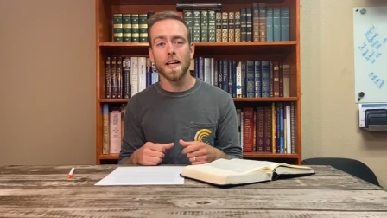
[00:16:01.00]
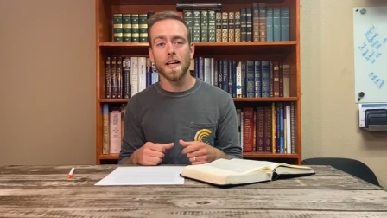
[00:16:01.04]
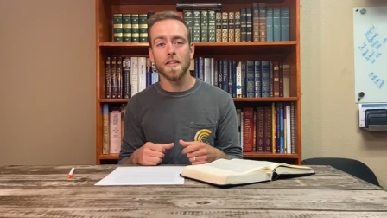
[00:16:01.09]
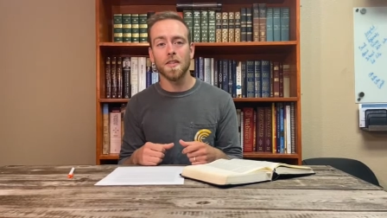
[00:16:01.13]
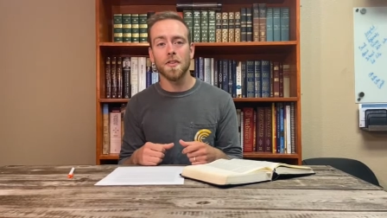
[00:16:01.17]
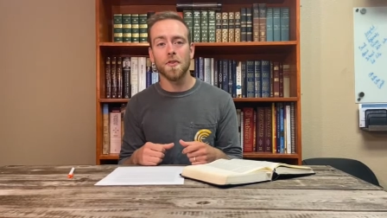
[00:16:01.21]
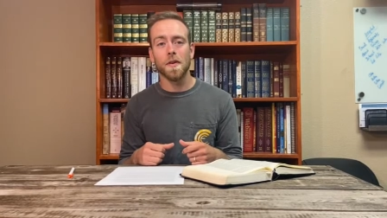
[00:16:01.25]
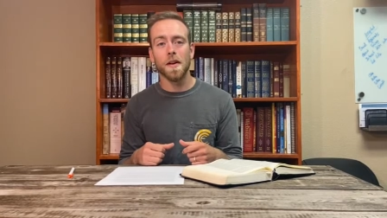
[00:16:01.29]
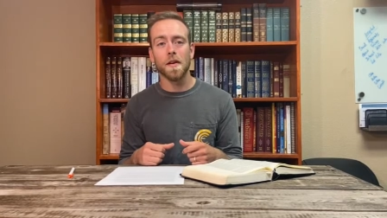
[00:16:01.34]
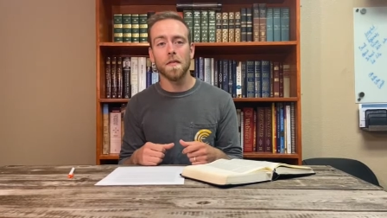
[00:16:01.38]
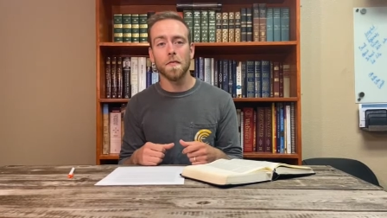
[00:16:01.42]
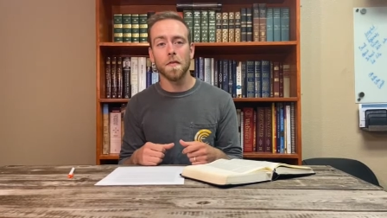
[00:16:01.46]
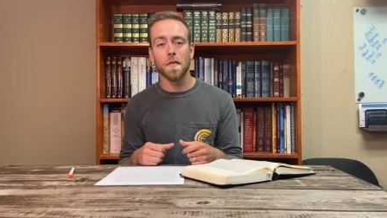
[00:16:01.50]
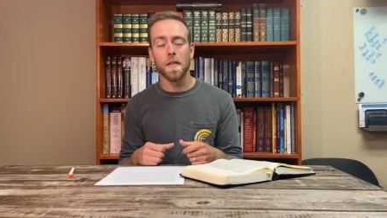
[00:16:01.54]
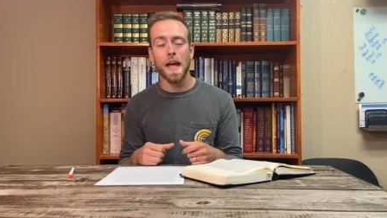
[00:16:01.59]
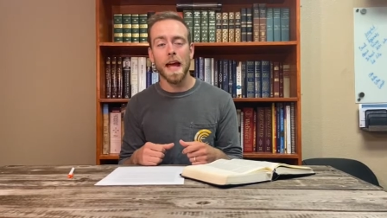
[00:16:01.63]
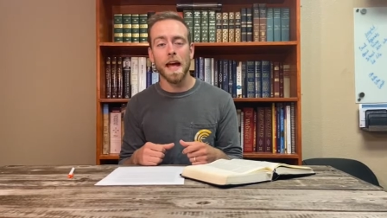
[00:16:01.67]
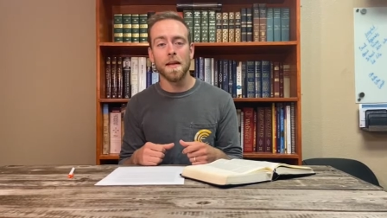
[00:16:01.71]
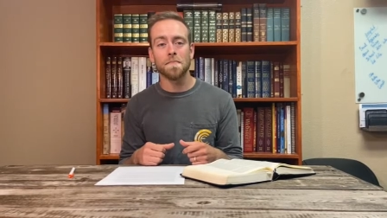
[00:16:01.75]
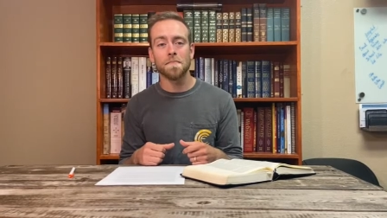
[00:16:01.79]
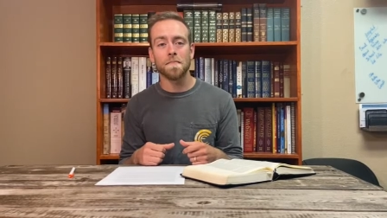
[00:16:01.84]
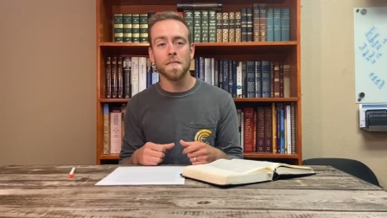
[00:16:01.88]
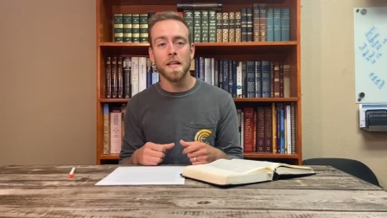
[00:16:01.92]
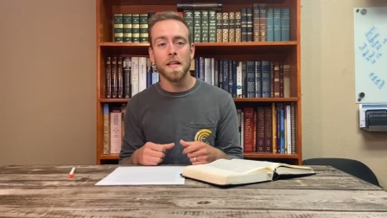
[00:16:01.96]
uh, tune in for
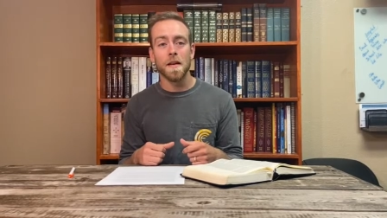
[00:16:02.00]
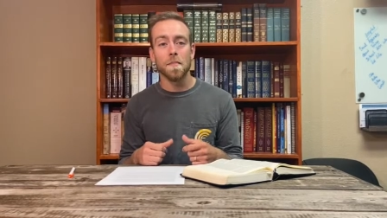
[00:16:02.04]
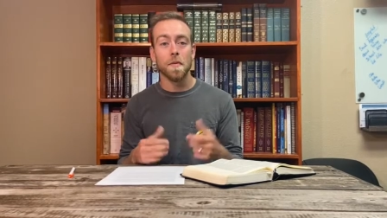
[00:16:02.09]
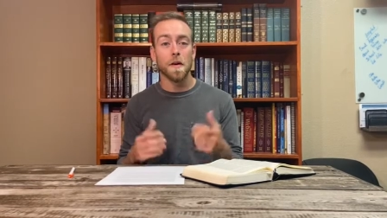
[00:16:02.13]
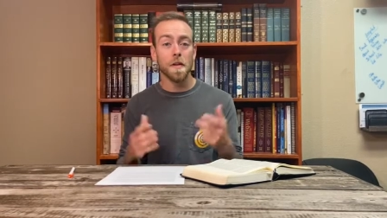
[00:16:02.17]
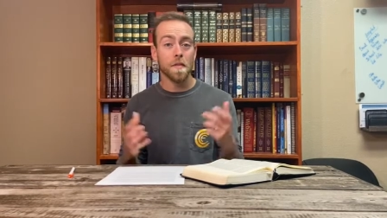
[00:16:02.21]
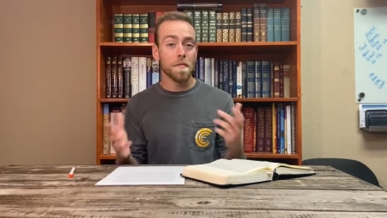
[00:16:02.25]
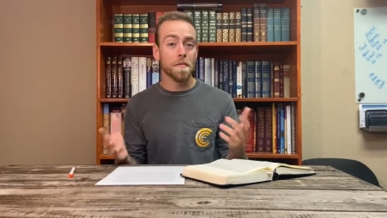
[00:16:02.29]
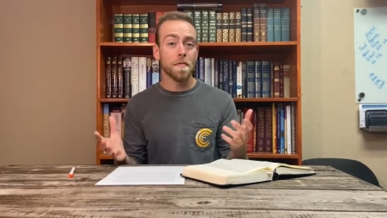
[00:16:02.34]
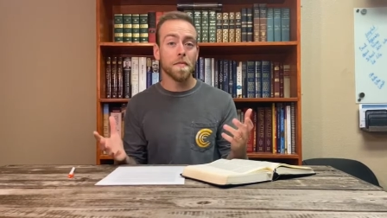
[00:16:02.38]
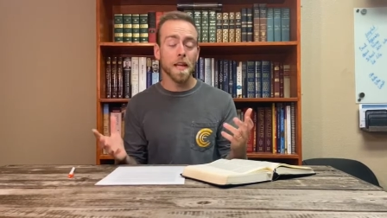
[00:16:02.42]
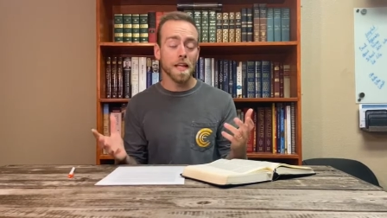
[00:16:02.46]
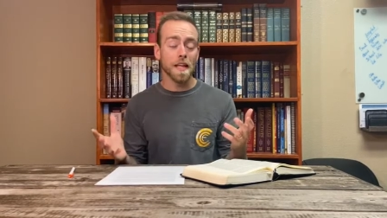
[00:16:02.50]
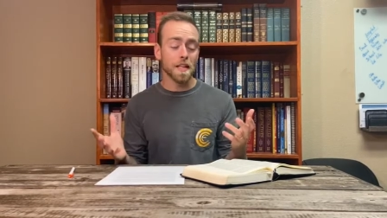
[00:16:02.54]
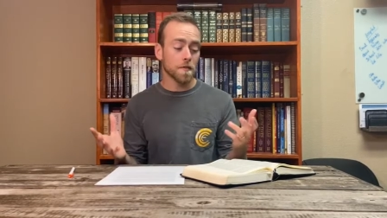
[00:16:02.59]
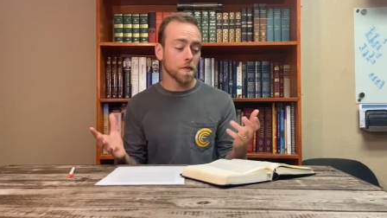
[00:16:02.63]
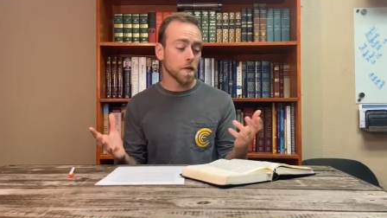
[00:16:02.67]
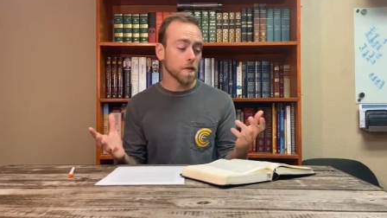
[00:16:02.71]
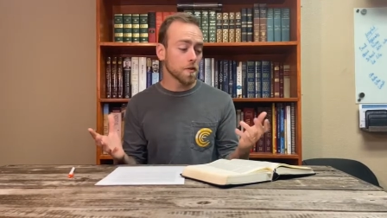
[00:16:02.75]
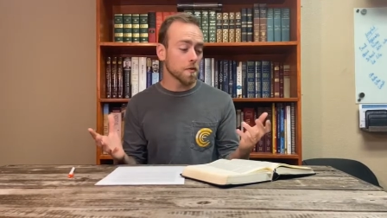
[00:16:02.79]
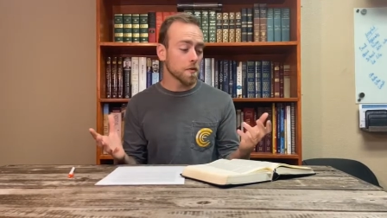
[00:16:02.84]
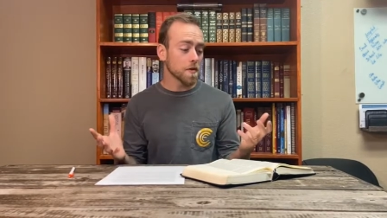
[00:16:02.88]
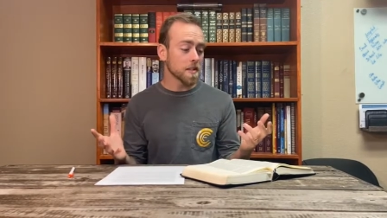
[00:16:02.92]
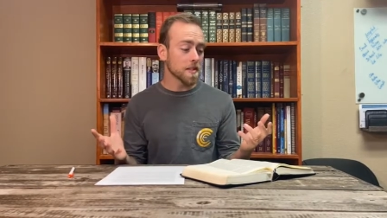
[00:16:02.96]
that. But thanks
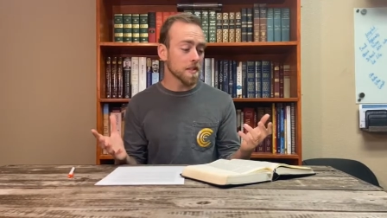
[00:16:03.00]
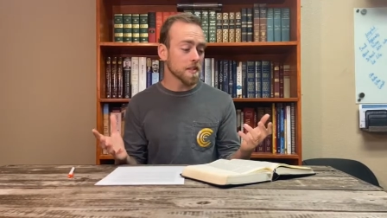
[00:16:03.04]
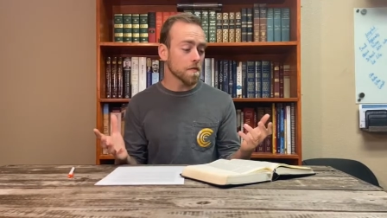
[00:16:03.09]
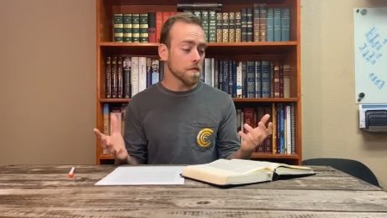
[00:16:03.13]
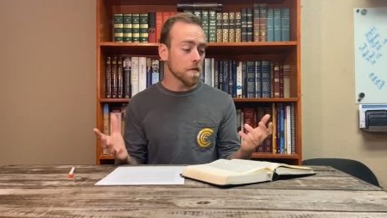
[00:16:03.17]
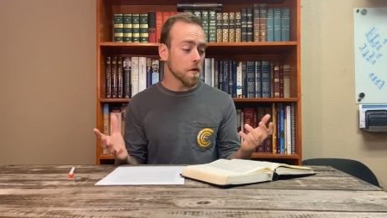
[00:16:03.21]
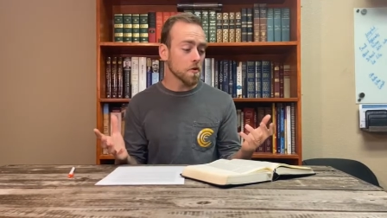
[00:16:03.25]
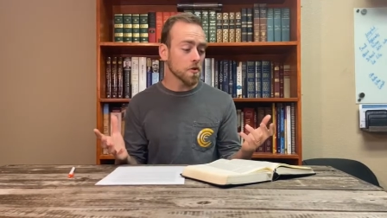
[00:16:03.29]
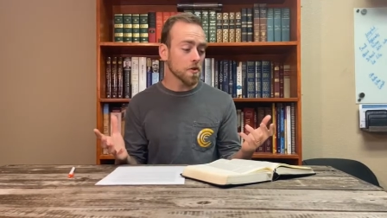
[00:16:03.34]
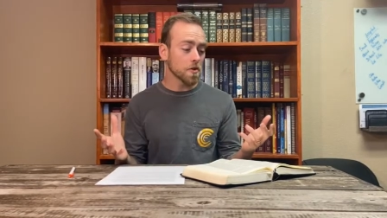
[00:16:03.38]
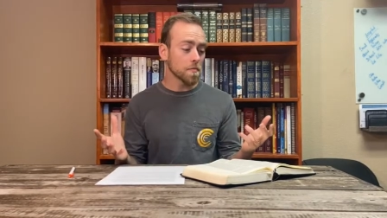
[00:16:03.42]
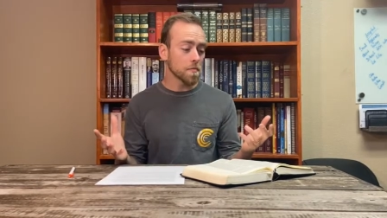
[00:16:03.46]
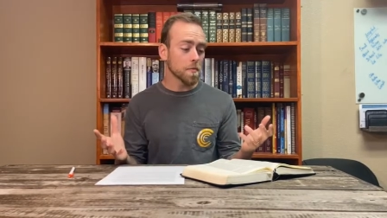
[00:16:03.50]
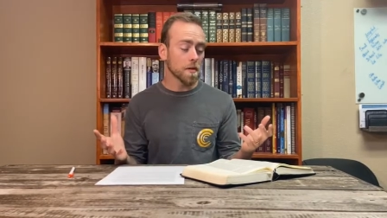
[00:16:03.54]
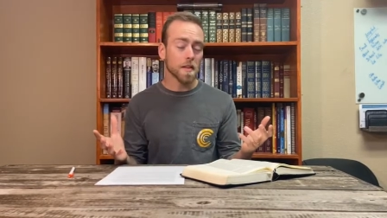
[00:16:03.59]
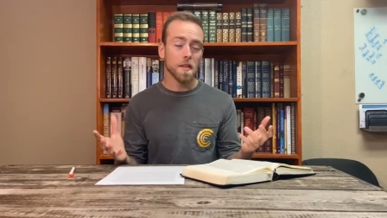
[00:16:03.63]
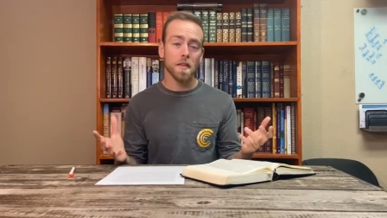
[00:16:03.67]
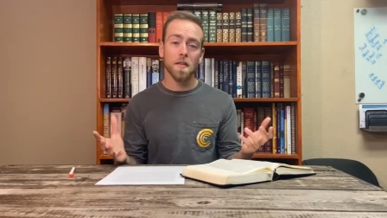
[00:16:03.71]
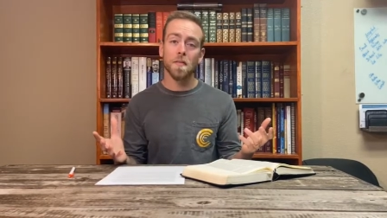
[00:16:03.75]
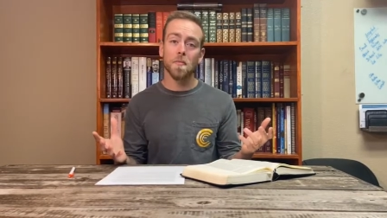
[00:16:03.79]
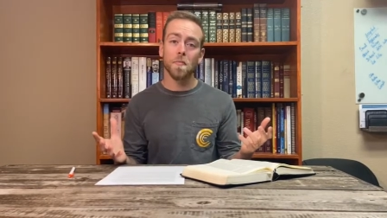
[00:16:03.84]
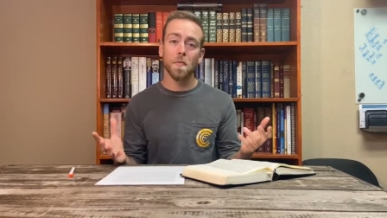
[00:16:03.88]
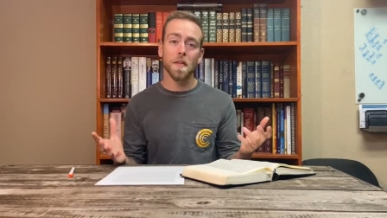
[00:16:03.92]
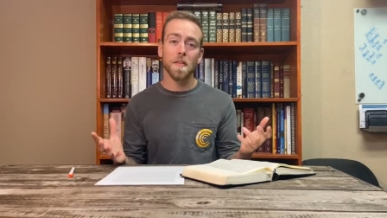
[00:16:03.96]
for doing this devotion with
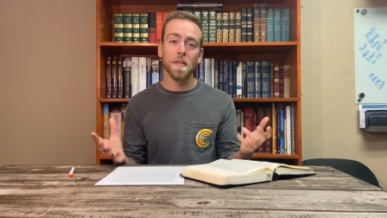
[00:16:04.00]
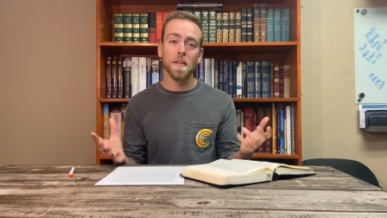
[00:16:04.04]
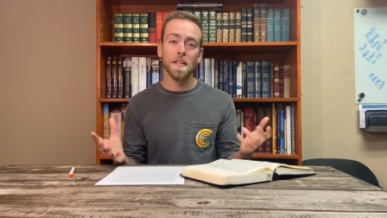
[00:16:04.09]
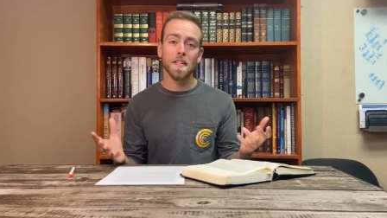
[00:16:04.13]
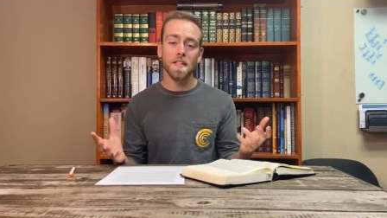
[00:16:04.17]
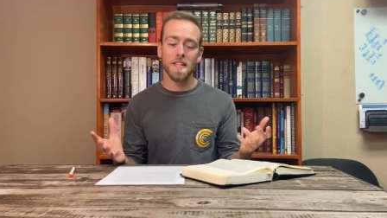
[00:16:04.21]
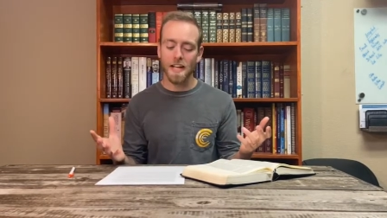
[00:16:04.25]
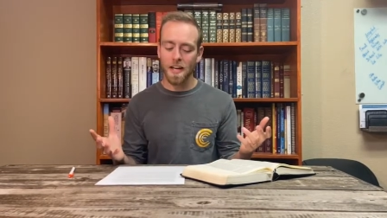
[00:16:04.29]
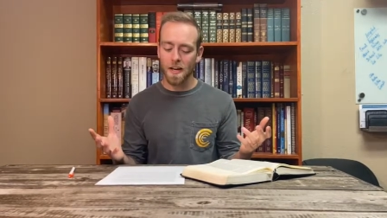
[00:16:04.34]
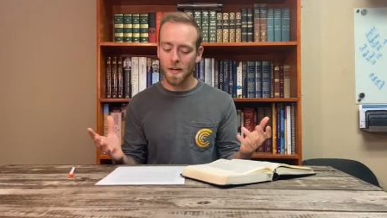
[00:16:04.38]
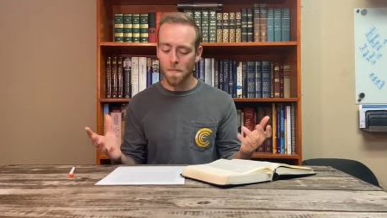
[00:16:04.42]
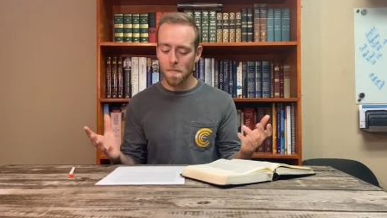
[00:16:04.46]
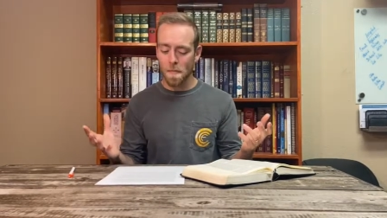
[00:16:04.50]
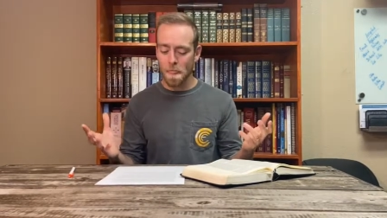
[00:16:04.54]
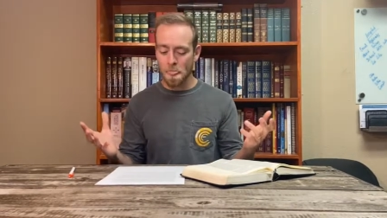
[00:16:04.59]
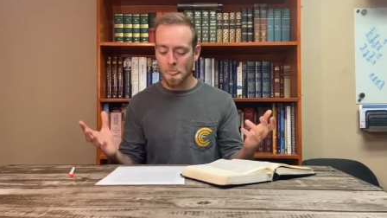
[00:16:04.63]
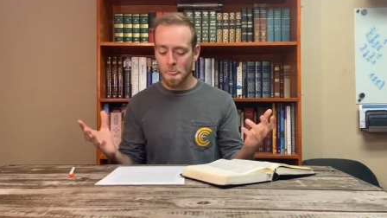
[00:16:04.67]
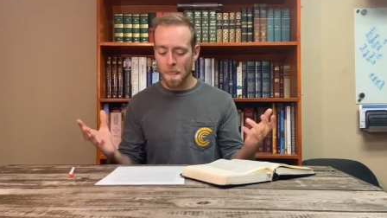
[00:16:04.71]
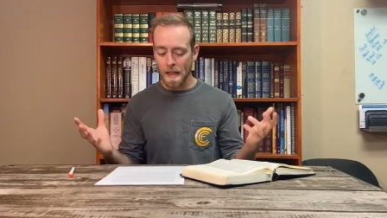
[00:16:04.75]
with us here,